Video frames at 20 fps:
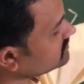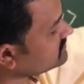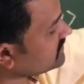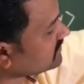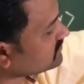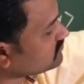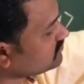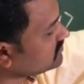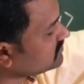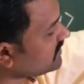is
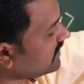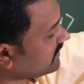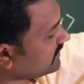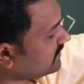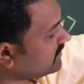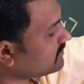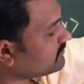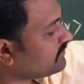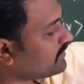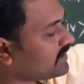actually the
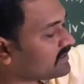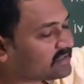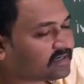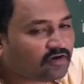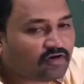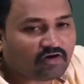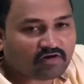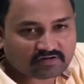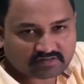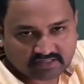anionic part,
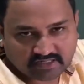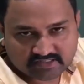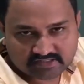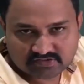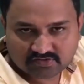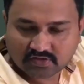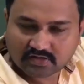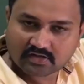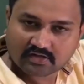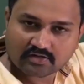or that is
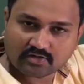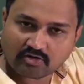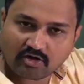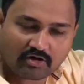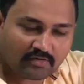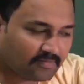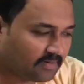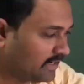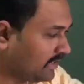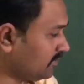your
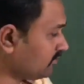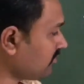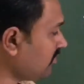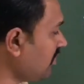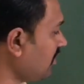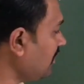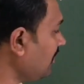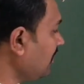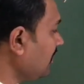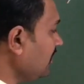normal ion.
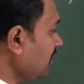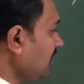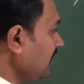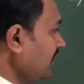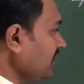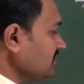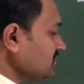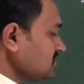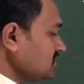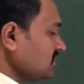
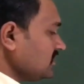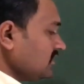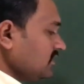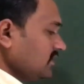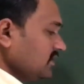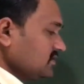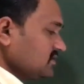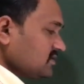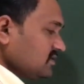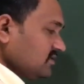Hence
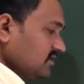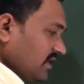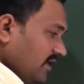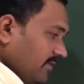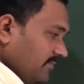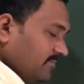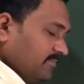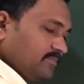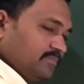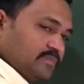its
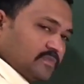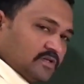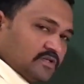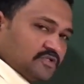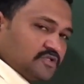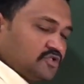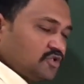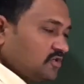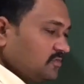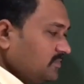name
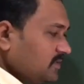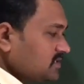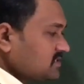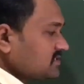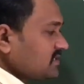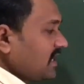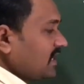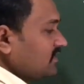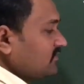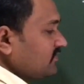should be
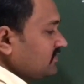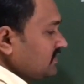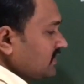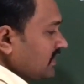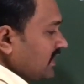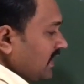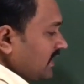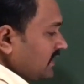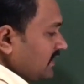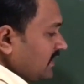start with the
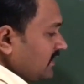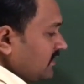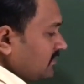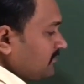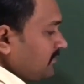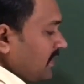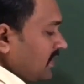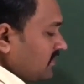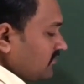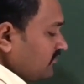
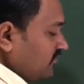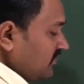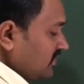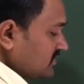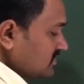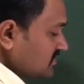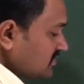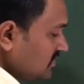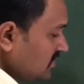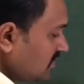cationic part
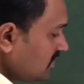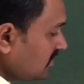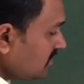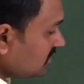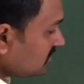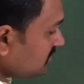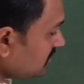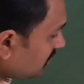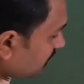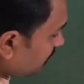first.
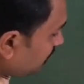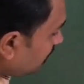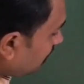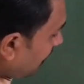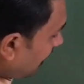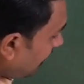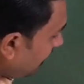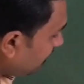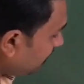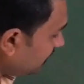Therefore
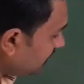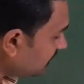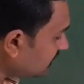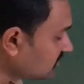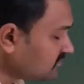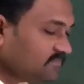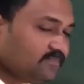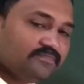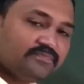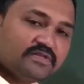I have
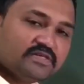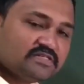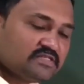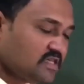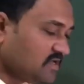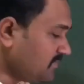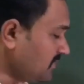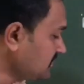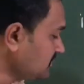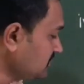written this
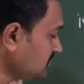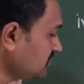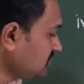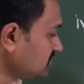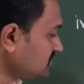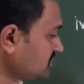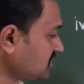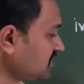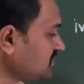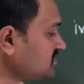name as a
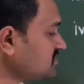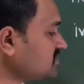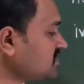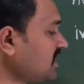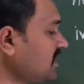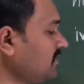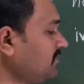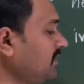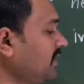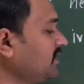
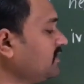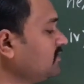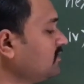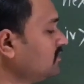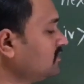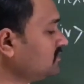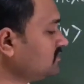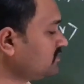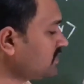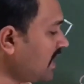tetramine
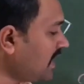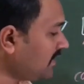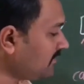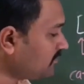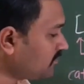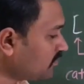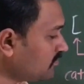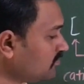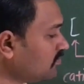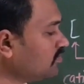
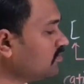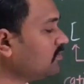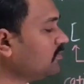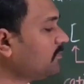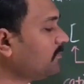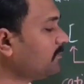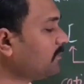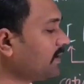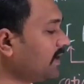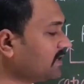dibromo
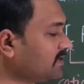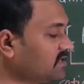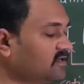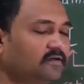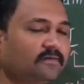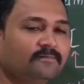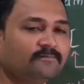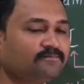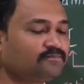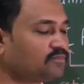
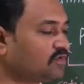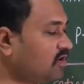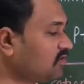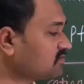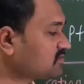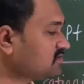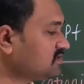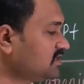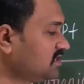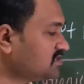platinum
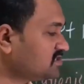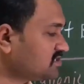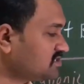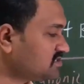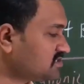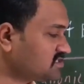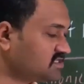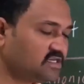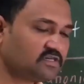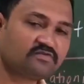oxidation
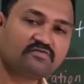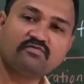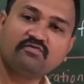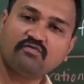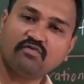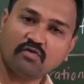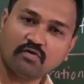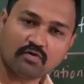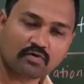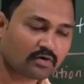state
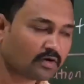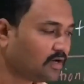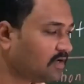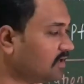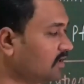4,